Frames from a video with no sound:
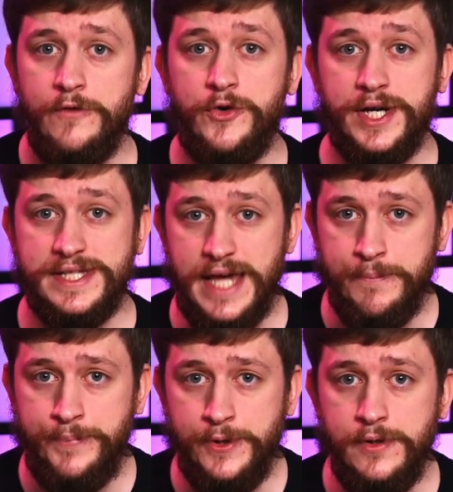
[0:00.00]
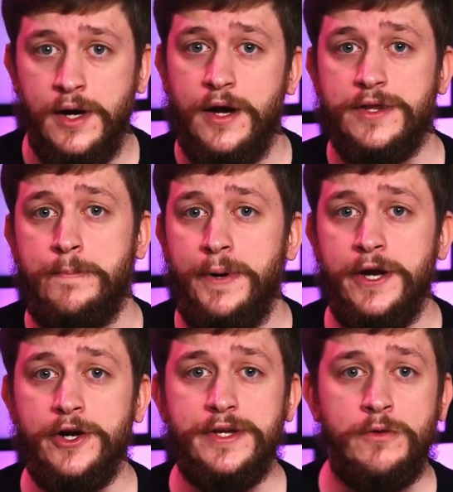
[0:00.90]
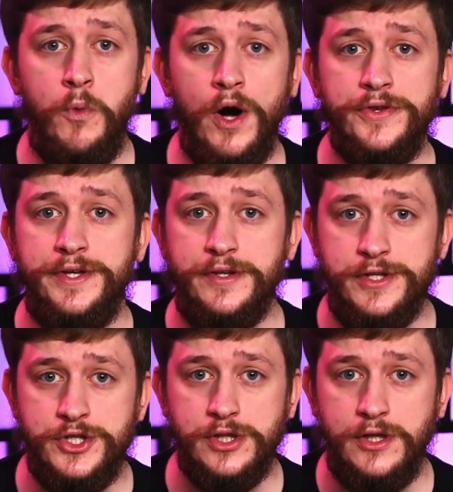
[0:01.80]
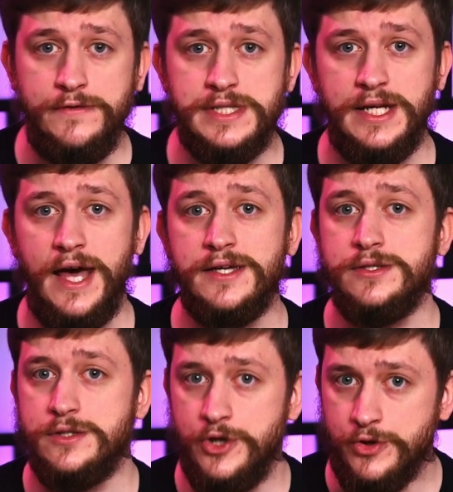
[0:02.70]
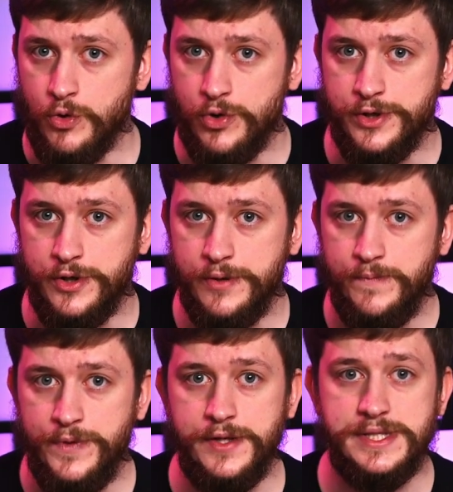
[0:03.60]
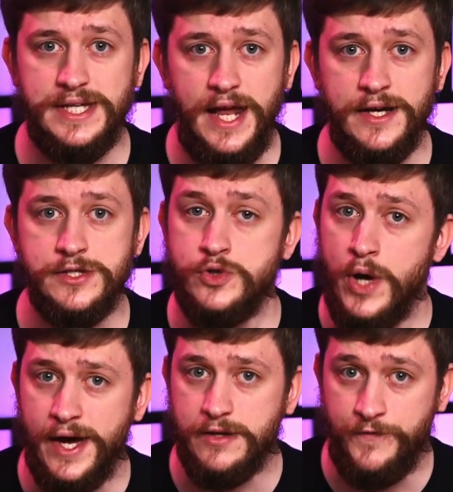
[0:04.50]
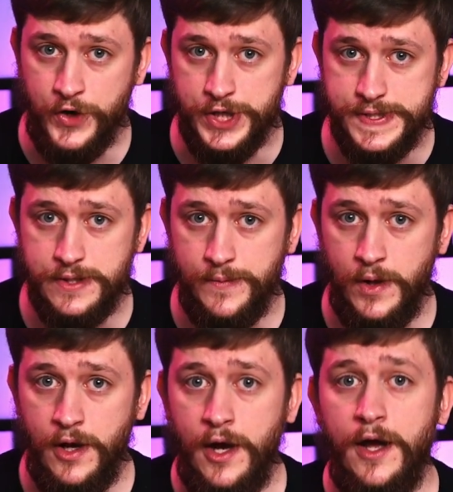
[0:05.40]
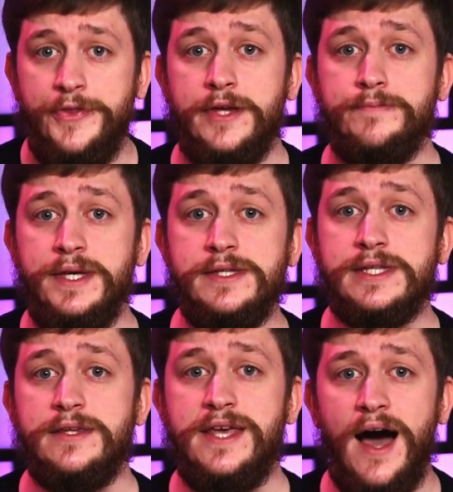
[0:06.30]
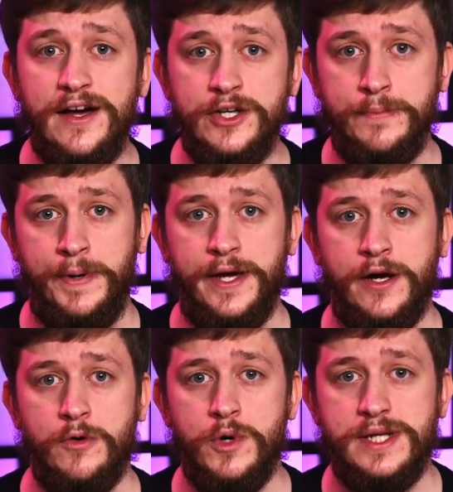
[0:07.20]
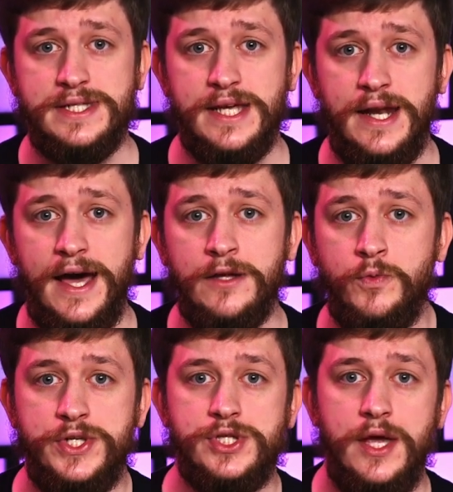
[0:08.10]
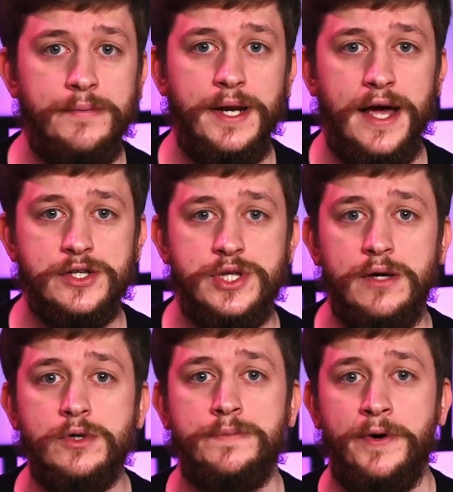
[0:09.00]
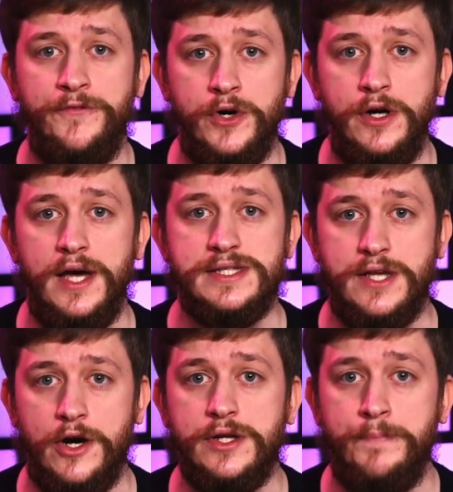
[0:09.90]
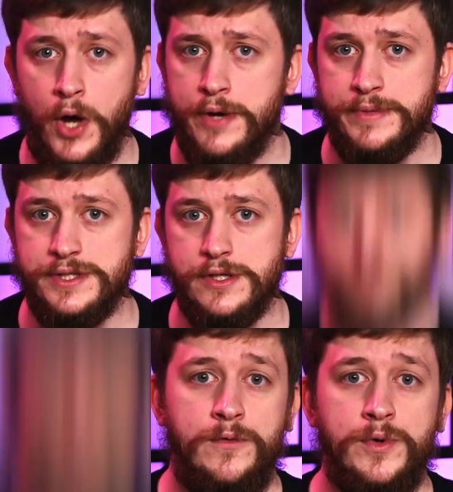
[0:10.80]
For example, the player that won the initiative selects turn order and selects to act first. That means that the other player will select which table edge they would prefer as their deployment zone.